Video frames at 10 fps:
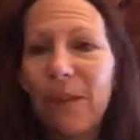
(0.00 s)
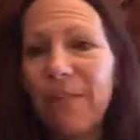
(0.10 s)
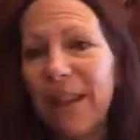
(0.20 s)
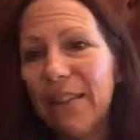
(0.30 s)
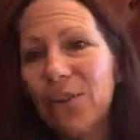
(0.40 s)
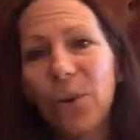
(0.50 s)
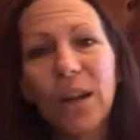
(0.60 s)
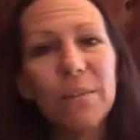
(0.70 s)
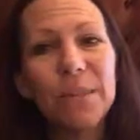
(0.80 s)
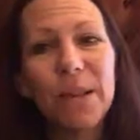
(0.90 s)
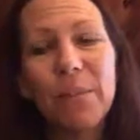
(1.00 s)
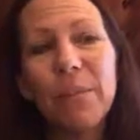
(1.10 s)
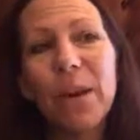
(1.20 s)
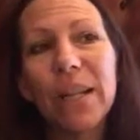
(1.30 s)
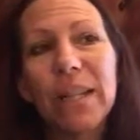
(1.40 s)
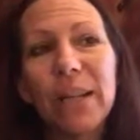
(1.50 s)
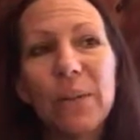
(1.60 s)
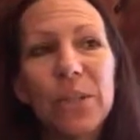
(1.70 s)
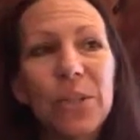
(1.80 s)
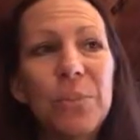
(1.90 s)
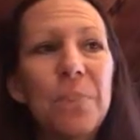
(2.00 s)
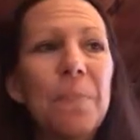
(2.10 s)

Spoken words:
my face, or it comes out in my body language.